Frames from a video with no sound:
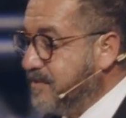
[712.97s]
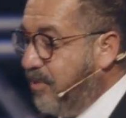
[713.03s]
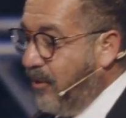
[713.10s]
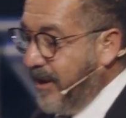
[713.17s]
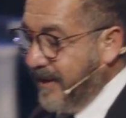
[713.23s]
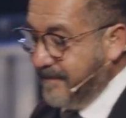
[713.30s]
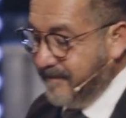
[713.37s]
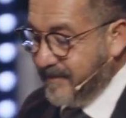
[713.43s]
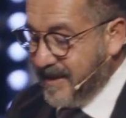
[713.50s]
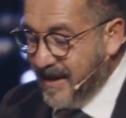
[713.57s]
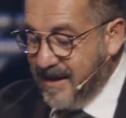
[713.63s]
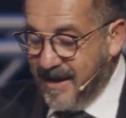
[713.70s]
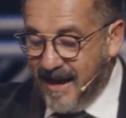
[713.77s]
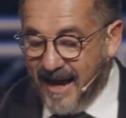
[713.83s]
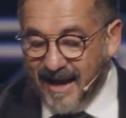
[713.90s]
point.
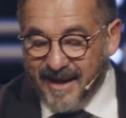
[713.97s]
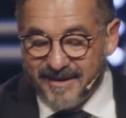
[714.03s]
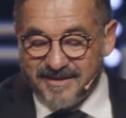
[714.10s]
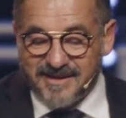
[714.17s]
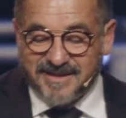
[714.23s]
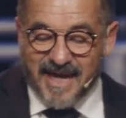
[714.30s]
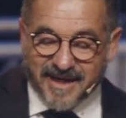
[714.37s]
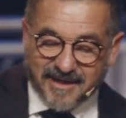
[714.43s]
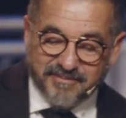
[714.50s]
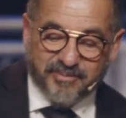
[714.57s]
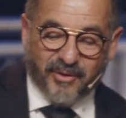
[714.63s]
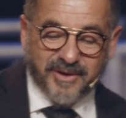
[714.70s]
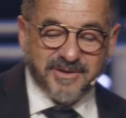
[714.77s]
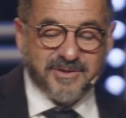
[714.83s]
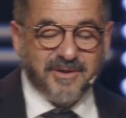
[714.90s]
I like the second
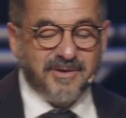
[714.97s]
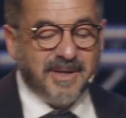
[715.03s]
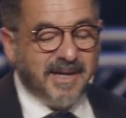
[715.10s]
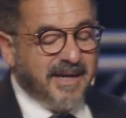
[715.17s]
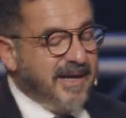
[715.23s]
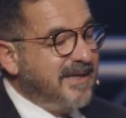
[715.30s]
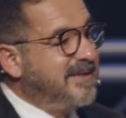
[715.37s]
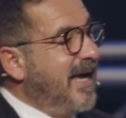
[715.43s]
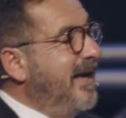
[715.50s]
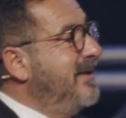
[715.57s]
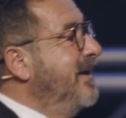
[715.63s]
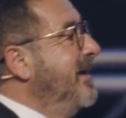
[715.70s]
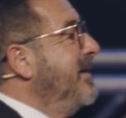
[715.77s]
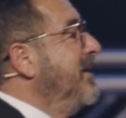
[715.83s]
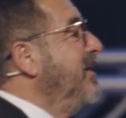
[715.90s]
point too, is that
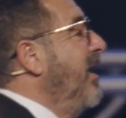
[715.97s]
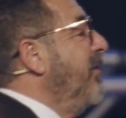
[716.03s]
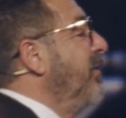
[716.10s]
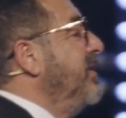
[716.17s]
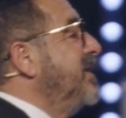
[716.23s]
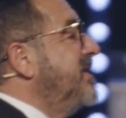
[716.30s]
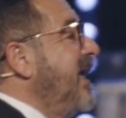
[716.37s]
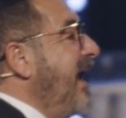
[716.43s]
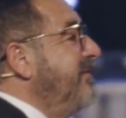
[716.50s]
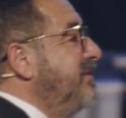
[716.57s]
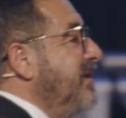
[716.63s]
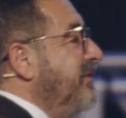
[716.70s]
you're not only saved